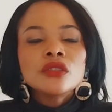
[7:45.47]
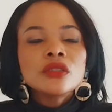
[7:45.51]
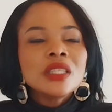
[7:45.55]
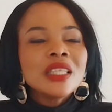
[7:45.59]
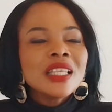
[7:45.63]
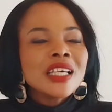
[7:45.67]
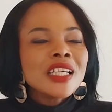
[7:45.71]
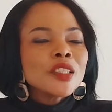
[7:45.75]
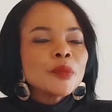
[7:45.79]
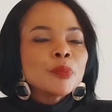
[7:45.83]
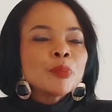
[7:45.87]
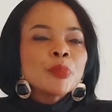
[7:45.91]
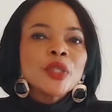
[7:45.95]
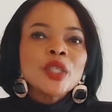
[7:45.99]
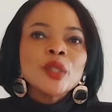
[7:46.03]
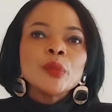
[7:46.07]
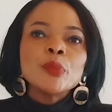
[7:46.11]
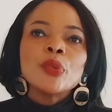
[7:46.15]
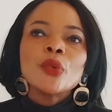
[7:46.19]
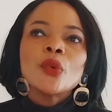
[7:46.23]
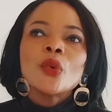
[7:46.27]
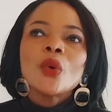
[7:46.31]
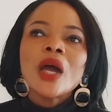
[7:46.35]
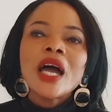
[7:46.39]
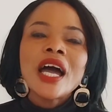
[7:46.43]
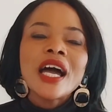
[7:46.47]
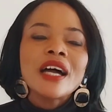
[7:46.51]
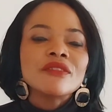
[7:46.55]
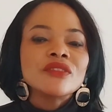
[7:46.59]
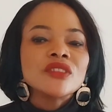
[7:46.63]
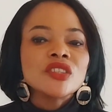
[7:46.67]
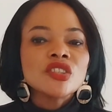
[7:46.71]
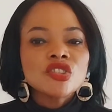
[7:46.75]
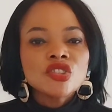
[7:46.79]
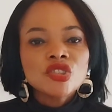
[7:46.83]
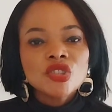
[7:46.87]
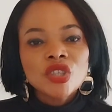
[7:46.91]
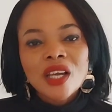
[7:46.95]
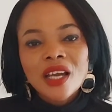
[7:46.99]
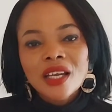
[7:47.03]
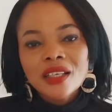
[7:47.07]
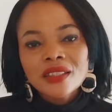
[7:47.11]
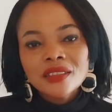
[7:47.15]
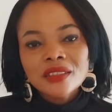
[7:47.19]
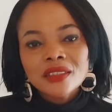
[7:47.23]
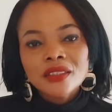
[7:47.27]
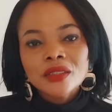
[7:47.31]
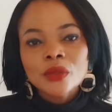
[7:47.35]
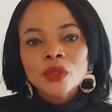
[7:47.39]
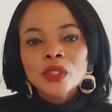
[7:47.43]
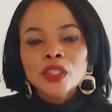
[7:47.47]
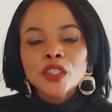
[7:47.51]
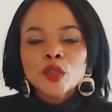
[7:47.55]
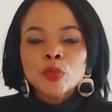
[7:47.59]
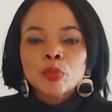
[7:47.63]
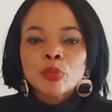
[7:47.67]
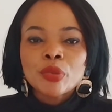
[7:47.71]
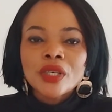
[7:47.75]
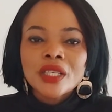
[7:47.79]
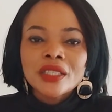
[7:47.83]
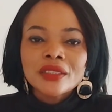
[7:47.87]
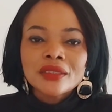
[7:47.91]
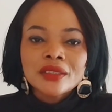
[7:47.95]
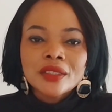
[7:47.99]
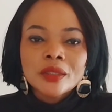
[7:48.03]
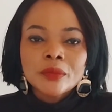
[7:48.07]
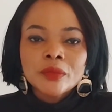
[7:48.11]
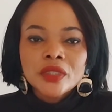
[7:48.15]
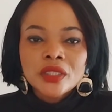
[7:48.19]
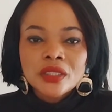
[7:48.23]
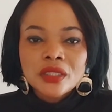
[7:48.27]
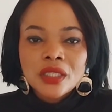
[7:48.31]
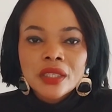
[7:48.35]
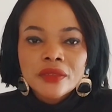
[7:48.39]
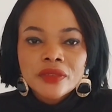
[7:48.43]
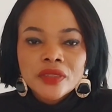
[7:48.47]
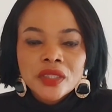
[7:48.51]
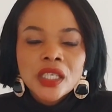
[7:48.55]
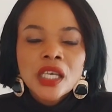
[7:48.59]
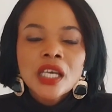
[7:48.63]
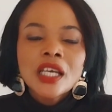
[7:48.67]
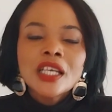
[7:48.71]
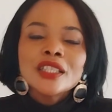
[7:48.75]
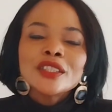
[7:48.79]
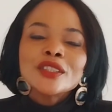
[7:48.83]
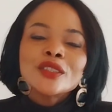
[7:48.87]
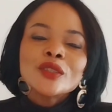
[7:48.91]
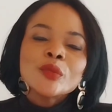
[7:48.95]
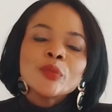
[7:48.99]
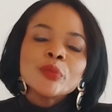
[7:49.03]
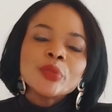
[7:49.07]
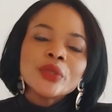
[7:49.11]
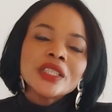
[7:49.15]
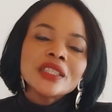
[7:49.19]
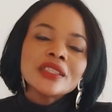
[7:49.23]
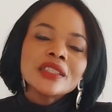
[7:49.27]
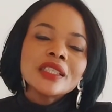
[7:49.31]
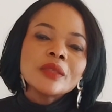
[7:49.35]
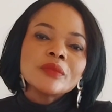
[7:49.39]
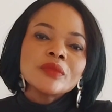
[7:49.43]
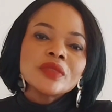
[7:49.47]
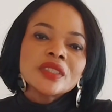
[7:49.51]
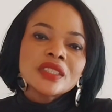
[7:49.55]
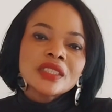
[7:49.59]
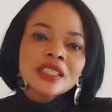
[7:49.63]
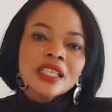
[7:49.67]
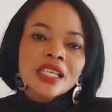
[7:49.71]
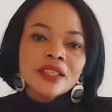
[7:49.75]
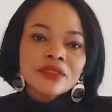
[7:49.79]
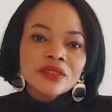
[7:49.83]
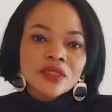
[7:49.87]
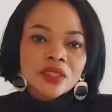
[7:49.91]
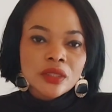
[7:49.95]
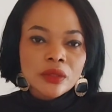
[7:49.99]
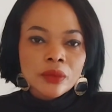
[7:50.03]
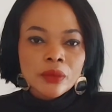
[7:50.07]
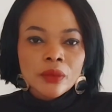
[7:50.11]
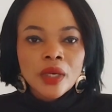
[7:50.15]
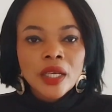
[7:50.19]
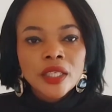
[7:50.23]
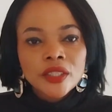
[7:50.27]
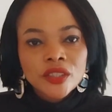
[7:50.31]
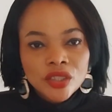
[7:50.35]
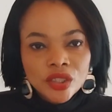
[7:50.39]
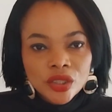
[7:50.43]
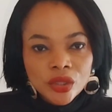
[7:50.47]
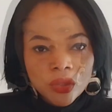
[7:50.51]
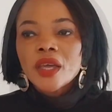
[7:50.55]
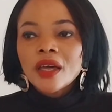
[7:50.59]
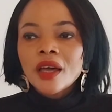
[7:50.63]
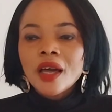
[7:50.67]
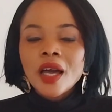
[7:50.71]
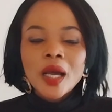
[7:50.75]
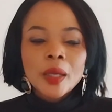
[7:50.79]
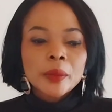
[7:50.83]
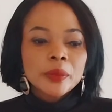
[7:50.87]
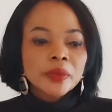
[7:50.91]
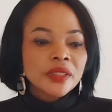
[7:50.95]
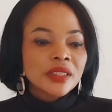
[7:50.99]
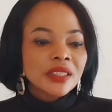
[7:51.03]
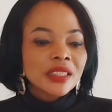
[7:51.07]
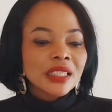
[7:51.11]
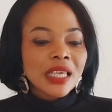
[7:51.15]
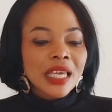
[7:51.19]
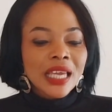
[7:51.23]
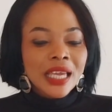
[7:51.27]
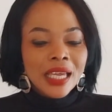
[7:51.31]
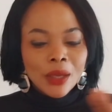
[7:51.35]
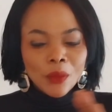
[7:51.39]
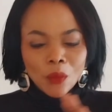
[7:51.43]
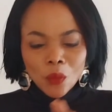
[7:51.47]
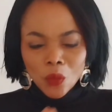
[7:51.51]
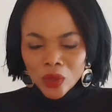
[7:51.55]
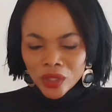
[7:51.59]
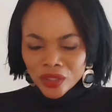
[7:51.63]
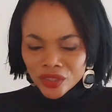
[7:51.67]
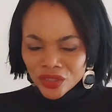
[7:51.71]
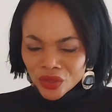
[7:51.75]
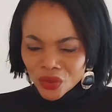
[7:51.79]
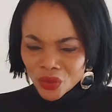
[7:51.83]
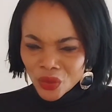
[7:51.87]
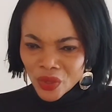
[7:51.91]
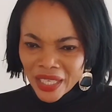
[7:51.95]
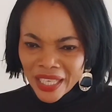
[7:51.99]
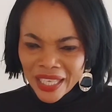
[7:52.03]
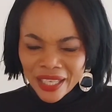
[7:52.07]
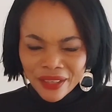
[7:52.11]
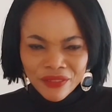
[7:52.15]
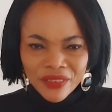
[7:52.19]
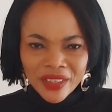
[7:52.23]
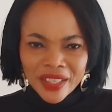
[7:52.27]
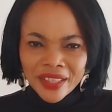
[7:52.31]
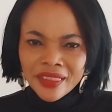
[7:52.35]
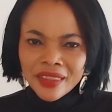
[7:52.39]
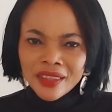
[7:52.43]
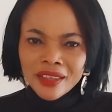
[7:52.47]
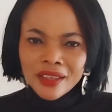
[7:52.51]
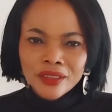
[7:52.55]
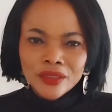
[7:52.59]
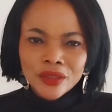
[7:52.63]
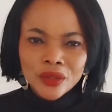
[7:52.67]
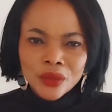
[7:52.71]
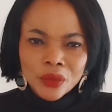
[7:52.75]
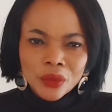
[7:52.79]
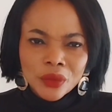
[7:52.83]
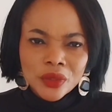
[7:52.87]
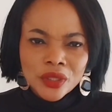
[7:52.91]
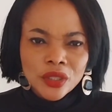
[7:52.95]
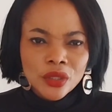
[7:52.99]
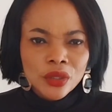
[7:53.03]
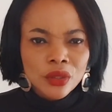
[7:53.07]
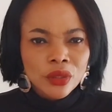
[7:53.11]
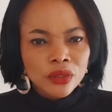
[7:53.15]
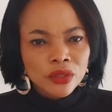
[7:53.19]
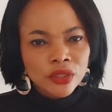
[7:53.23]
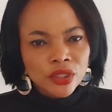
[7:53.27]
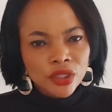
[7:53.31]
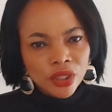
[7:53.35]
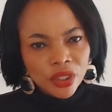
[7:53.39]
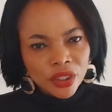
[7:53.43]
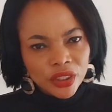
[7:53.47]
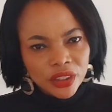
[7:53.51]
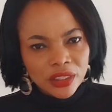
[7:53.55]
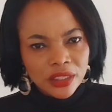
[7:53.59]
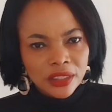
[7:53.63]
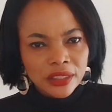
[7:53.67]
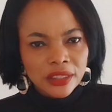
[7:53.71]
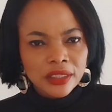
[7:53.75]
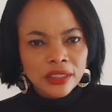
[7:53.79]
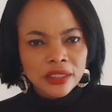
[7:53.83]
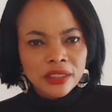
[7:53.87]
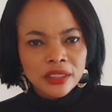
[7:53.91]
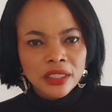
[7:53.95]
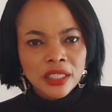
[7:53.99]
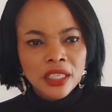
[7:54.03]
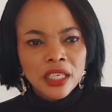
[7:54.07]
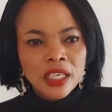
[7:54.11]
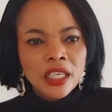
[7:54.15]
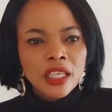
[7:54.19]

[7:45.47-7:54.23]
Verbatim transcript: Let people have the chance to express themselves, to be themselves around. you. Perhaps whatsoever they are doing, you're judging it.